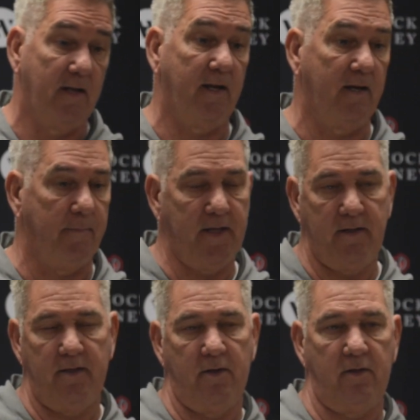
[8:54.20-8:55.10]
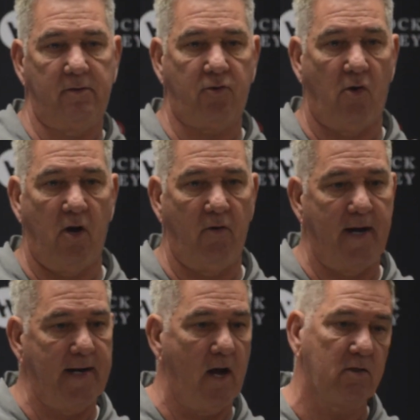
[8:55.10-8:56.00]
And, I mean, you know, Troy
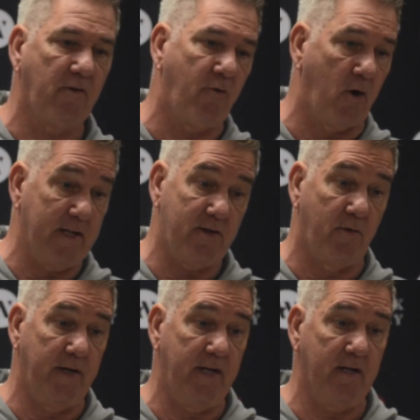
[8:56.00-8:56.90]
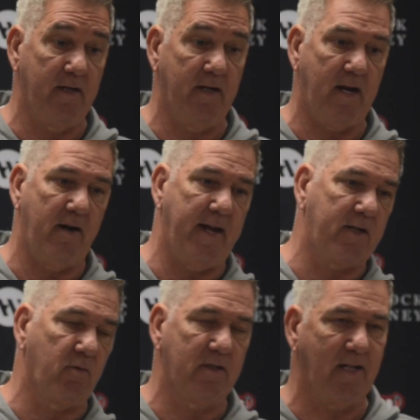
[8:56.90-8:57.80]
right now is a 43, and then our
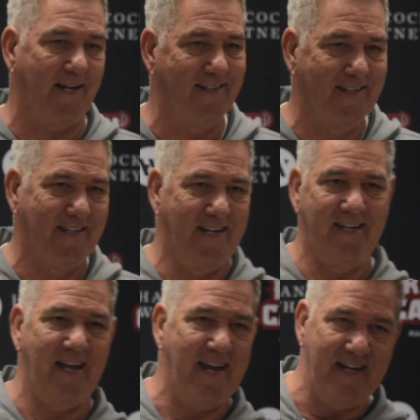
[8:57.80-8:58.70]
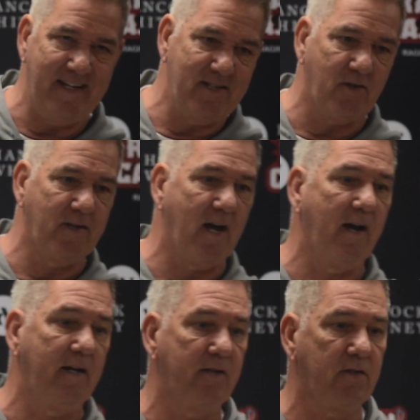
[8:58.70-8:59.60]
next one's like in the 80s or
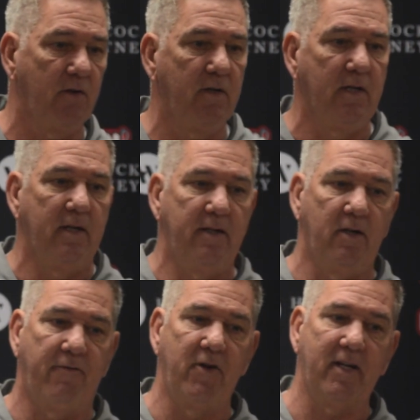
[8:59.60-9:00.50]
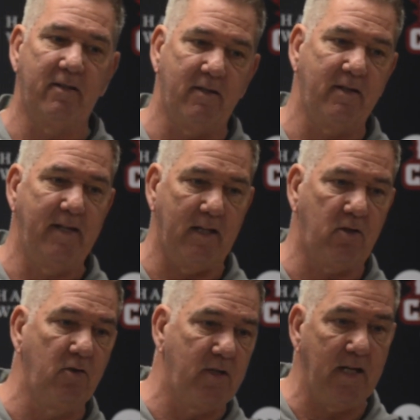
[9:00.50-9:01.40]
90s. So, you know, if you could get
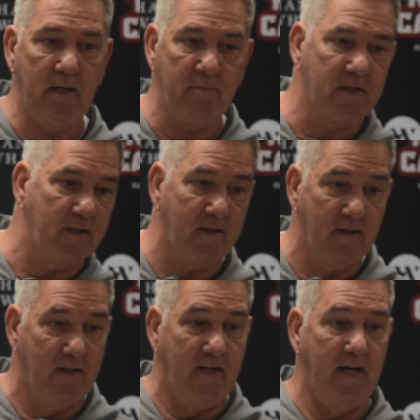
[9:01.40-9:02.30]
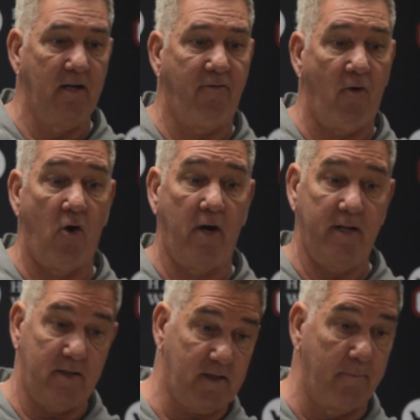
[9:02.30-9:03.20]
two teams in the
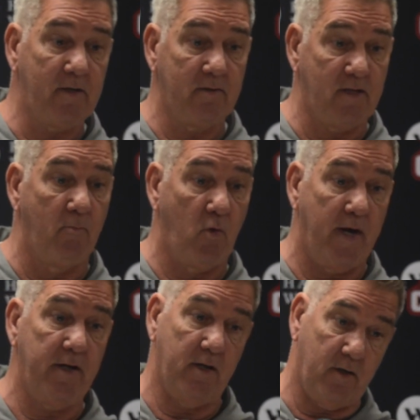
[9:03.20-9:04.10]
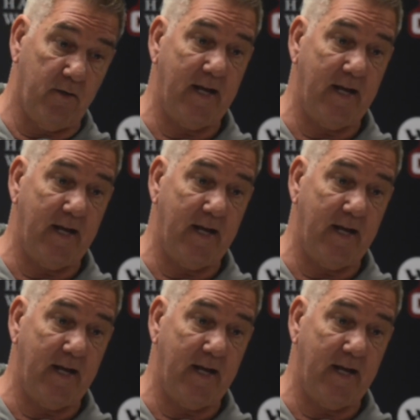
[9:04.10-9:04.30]
40s some way, you know,